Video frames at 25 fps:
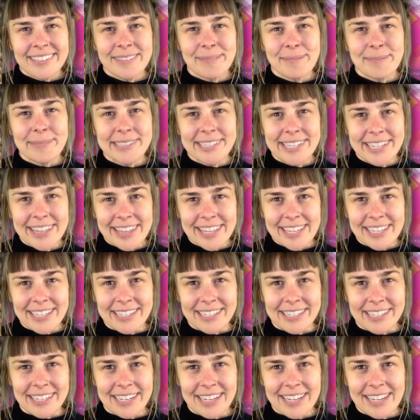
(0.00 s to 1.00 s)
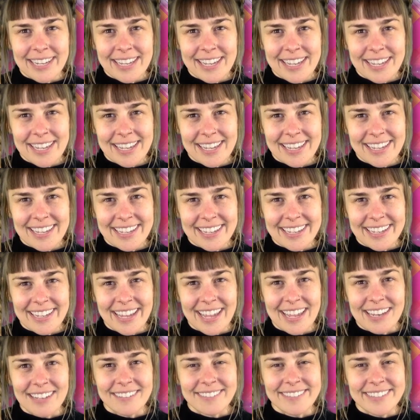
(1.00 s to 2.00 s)
Breathe in
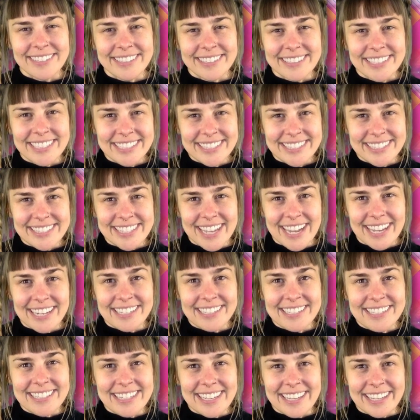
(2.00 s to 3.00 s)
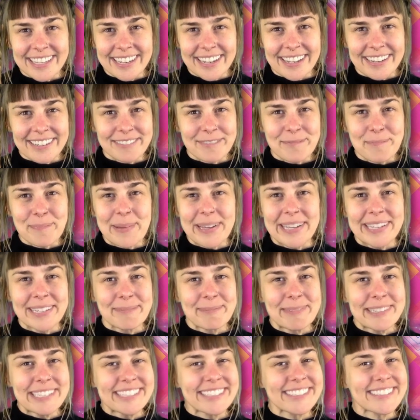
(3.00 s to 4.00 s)
and feel excited to get out of bed
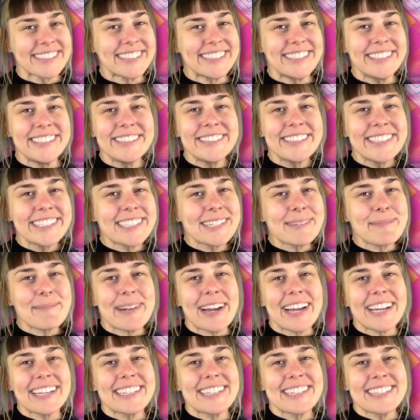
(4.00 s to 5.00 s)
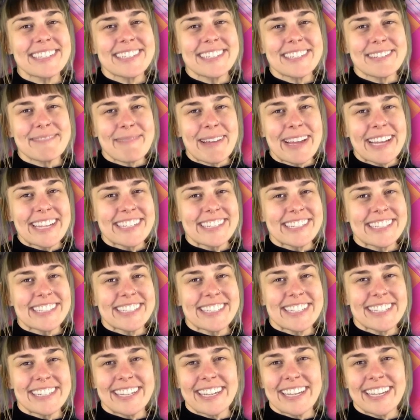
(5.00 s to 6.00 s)
because you get to practice your magic
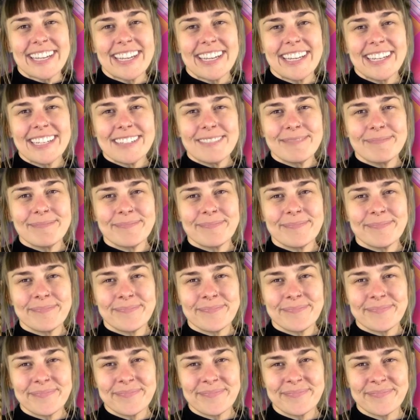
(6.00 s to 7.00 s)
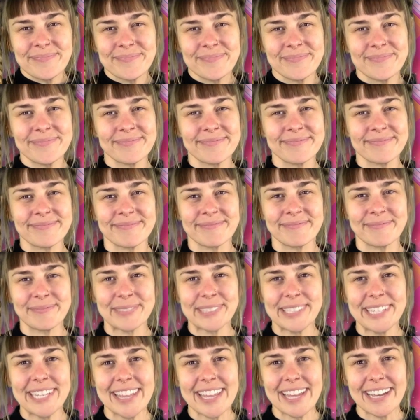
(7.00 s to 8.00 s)
today.
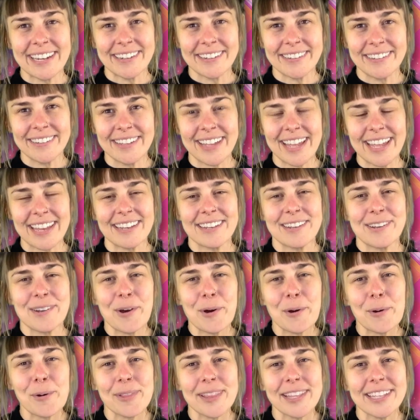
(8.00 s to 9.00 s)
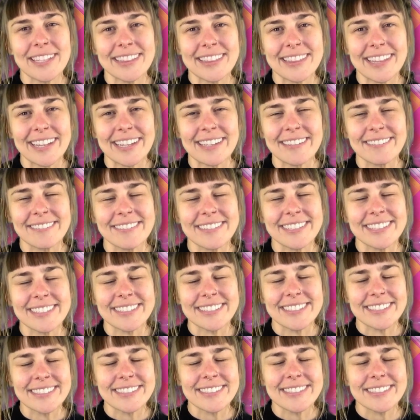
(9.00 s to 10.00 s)
Breathe out and know that life
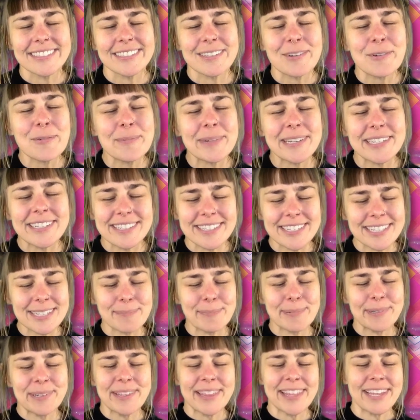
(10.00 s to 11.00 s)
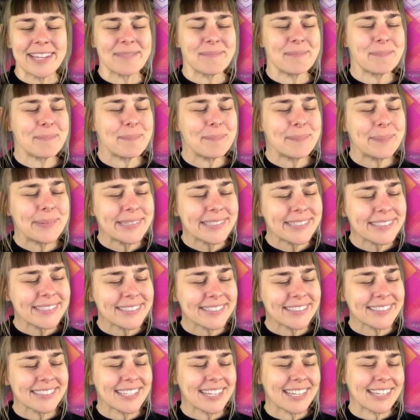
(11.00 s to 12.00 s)
is so much deeper than
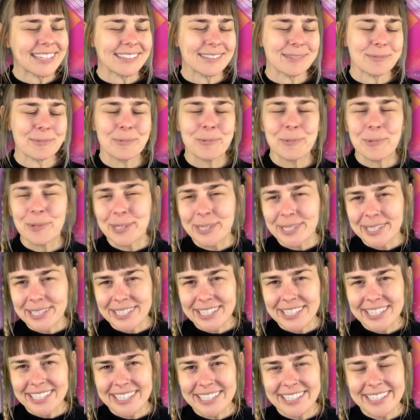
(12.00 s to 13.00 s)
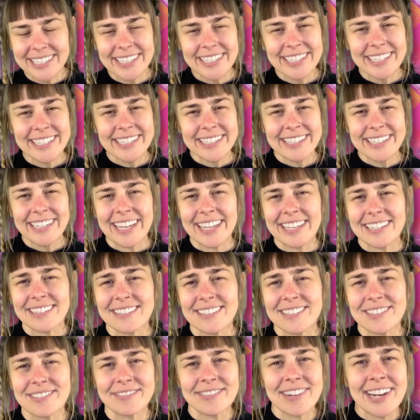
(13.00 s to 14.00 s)
bills and work
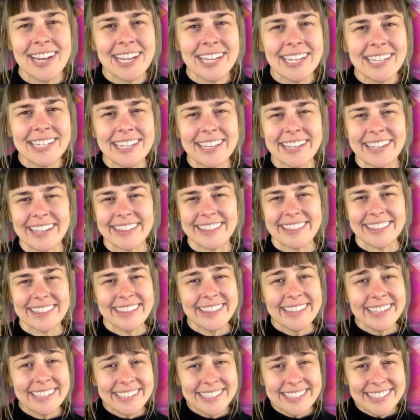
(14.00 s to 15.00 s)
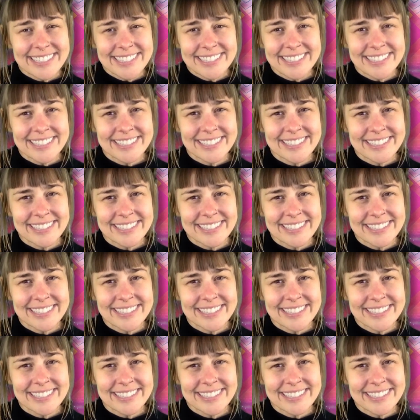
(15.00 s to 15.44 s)
and dread and lists